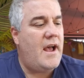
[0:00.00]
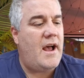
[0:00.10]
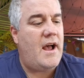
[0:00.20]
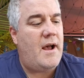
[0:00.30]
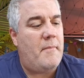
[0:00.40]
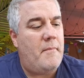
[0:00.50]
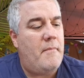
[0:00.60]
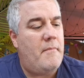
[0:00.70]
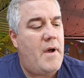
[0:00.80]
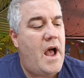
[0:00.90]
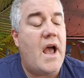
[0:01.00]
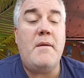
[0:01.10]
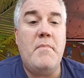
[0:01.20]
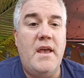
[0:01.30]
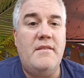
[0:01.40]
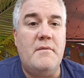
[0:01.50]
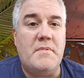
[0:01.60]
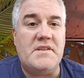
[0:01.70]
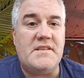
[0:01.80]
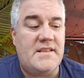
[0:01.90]
Um, I made the
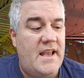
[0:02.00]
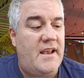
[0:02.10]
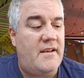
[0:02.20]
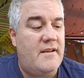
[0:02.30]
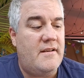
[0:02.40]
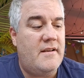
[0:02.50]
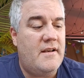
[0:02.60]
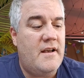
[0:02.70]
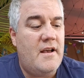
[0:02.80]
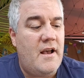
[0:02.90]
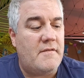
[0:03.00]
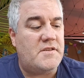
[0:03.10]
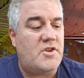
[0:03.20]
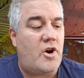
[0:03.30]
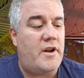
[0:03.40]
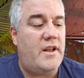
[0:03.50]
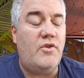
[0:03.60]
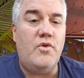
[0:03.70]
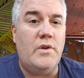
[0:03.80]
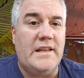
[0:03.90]
mistake of starting
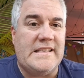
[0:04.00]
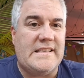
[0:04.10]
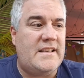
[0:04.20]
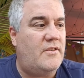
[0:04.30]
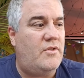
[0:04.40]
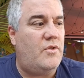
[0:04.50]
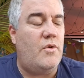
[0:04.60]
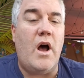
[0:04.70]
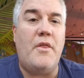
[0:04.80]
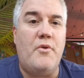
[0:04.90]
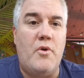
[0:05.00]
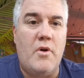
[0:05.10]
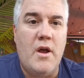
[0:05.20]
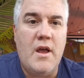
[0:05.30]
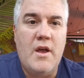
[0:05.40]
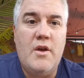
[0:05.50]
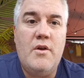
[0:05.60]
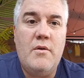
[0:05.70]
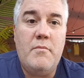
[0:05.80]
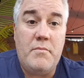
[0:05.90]
to listen to other
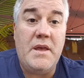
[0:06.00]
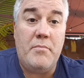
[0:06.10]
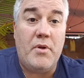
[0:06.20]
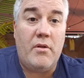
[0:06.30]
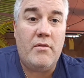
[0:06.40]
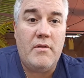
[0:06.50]
people.